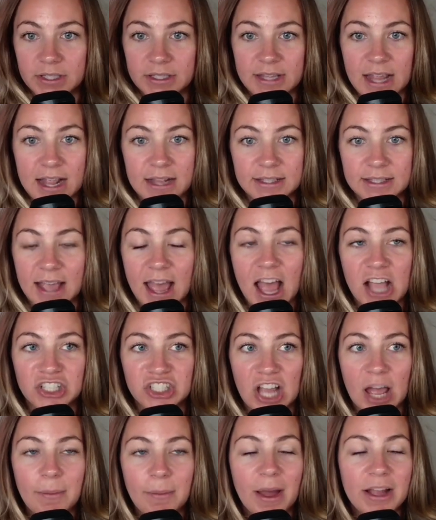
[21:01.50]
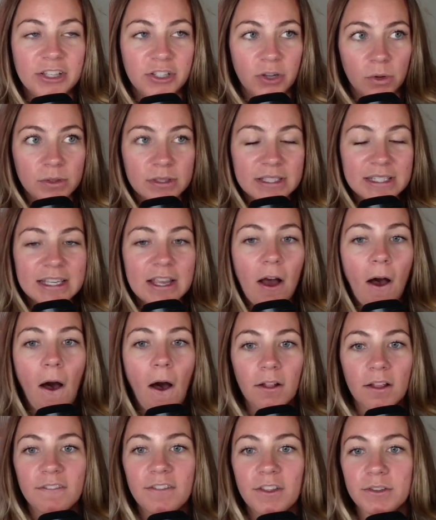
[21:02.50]
Nate's Cash App. I don't see
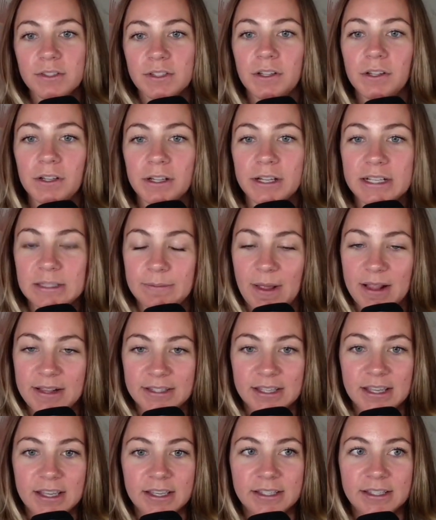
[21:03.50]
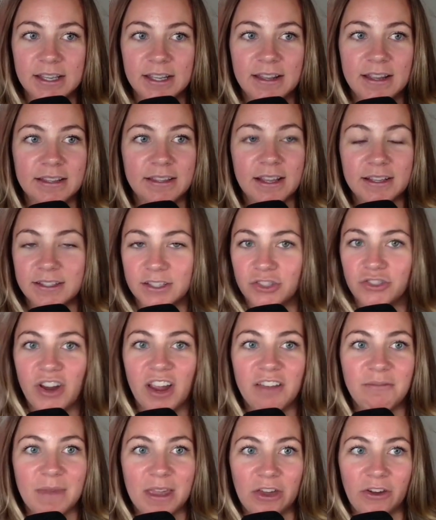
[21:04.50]
all of those little expenses, and it doesn't
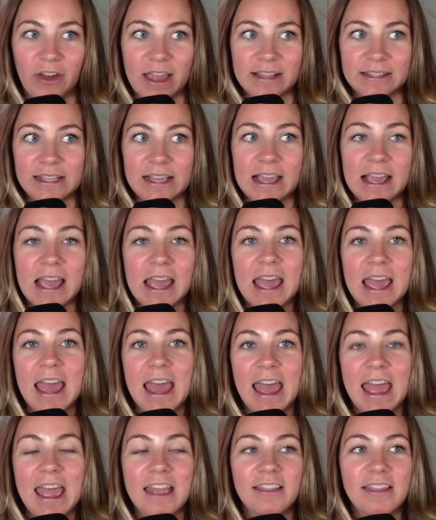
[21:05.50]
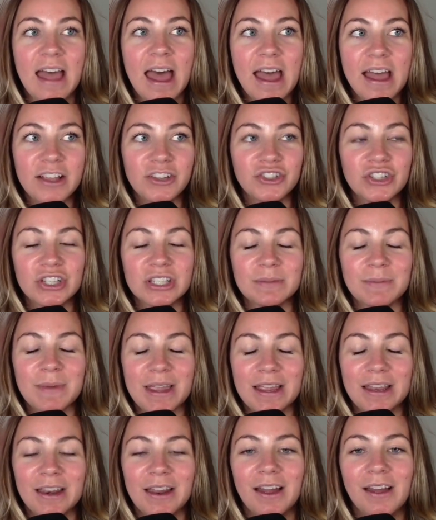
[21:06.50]
drive me crazy. And that has just
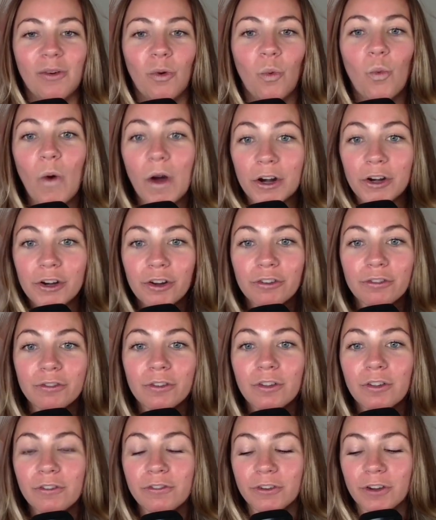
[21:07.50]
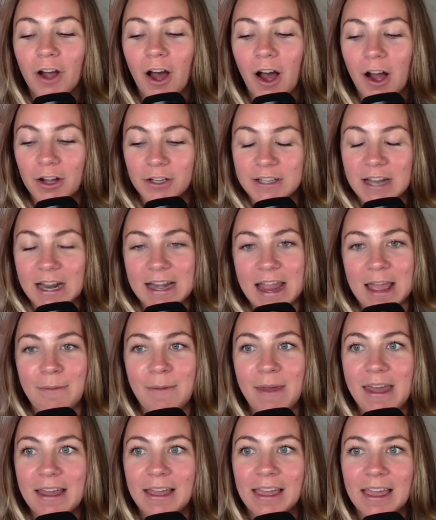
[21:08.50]
been wonderful for our
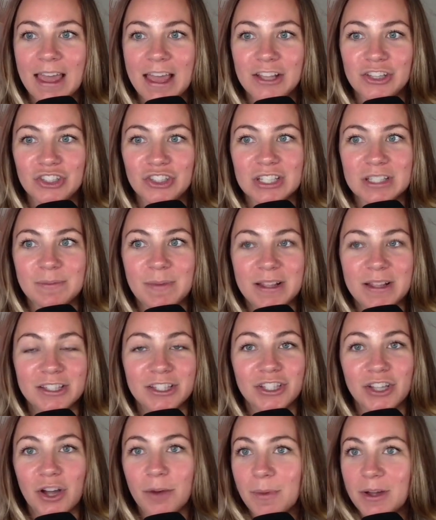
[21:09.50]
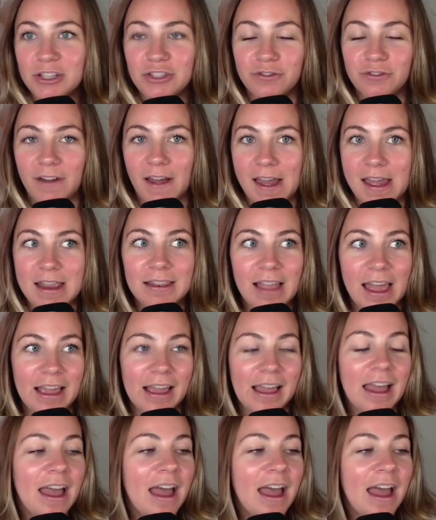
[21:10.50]
dynamic. It's just been so much fun. Like,